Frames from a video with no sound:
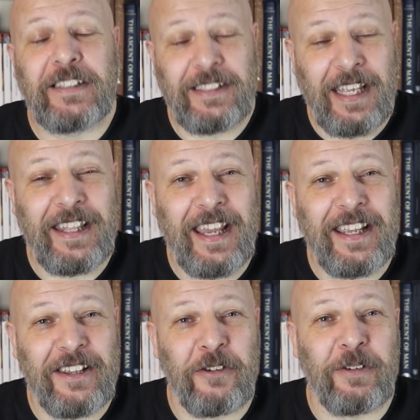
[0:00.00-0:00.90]
to say
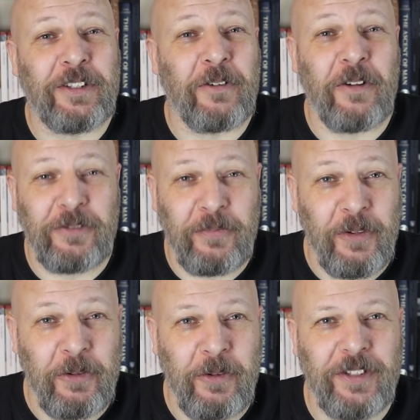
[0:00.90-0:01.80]
thank you and to answer a
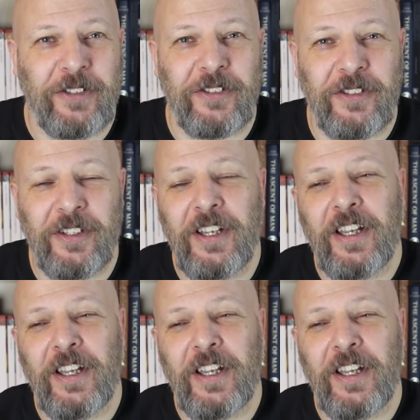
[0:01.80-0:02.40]
few questions.